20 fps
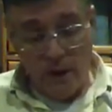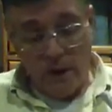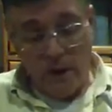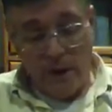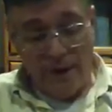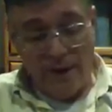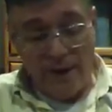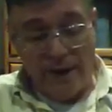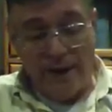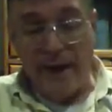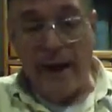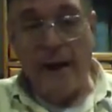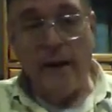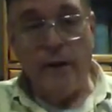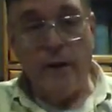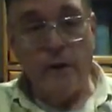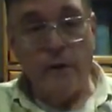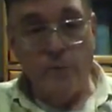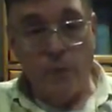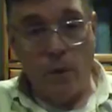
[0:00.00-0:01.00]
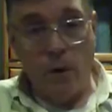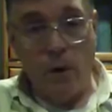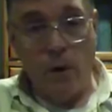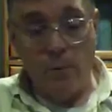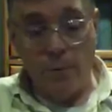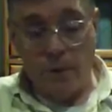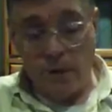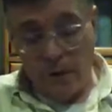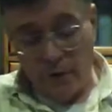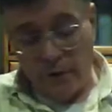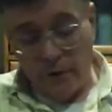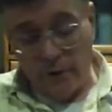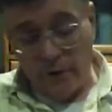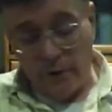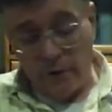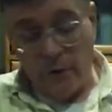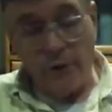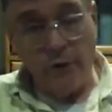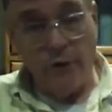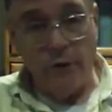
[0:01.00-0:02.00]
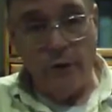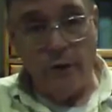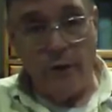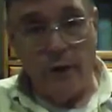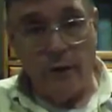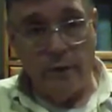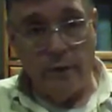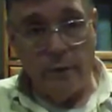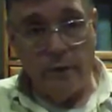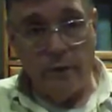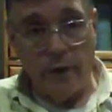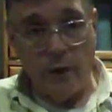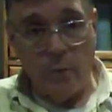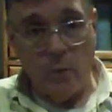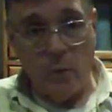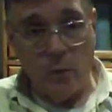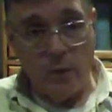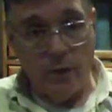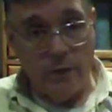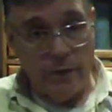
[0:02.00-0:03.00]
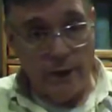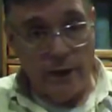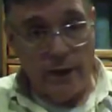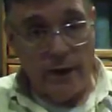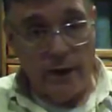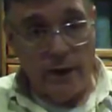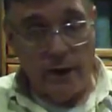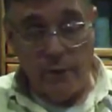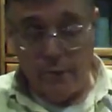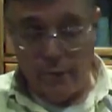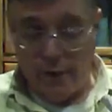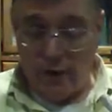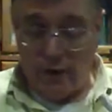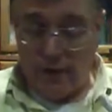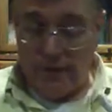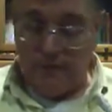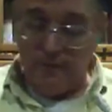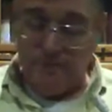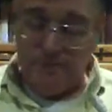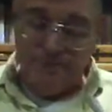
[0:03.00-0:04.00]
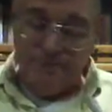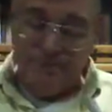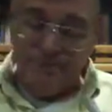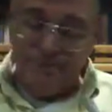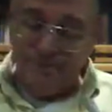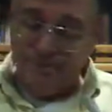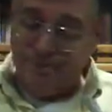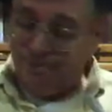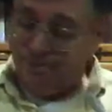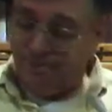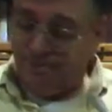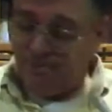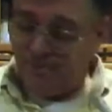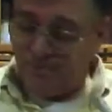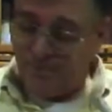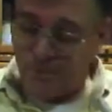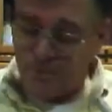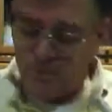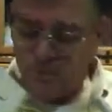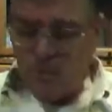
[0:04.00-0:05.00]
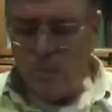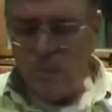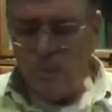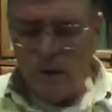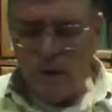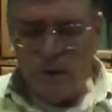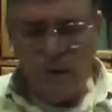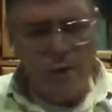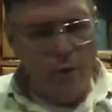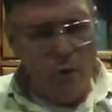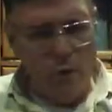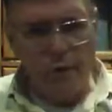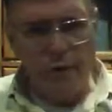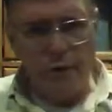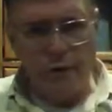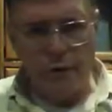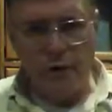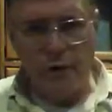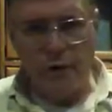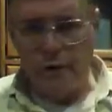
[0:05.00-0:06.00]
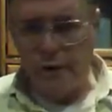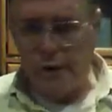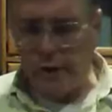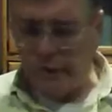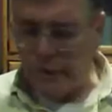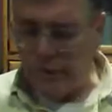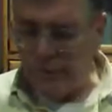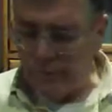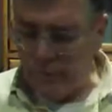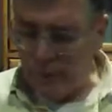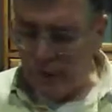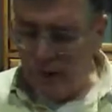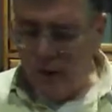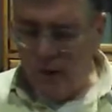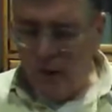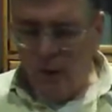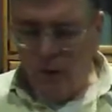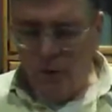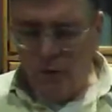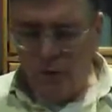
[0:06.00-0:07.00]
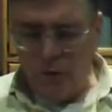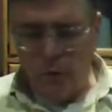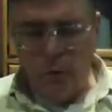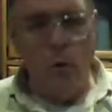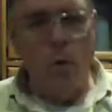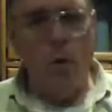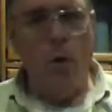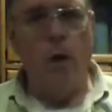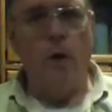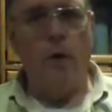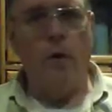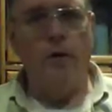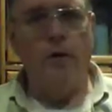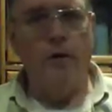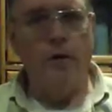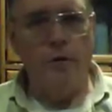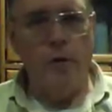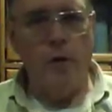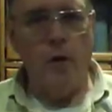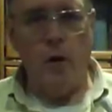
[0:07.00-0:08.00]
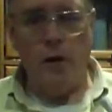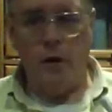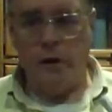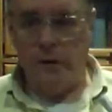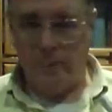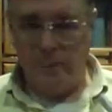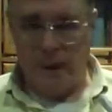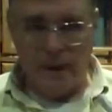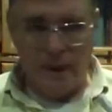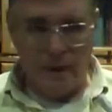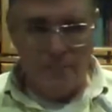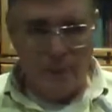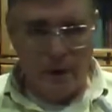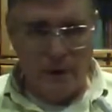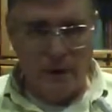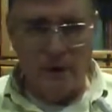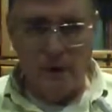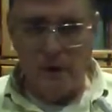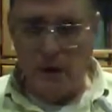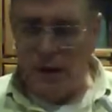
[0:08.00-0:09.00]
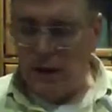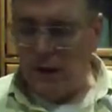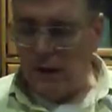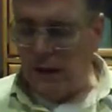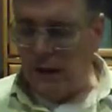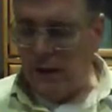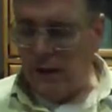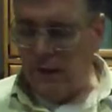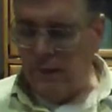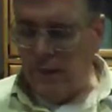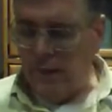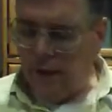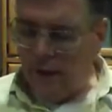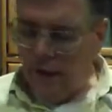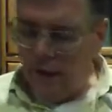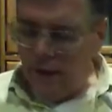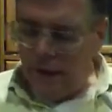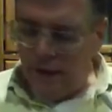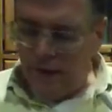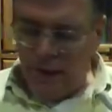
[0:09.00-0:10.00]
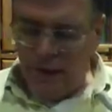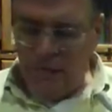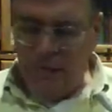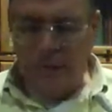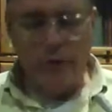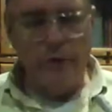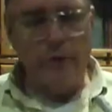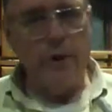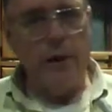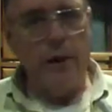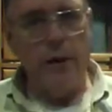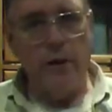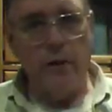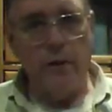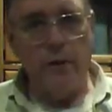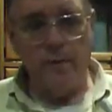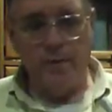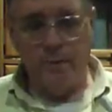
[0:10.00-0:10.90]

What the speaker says: Now that N is broad because the closest vowel in the same word is that A fada. You've also seen this, Siobhan or Siobhan, depending upon your dialect. The S is slender.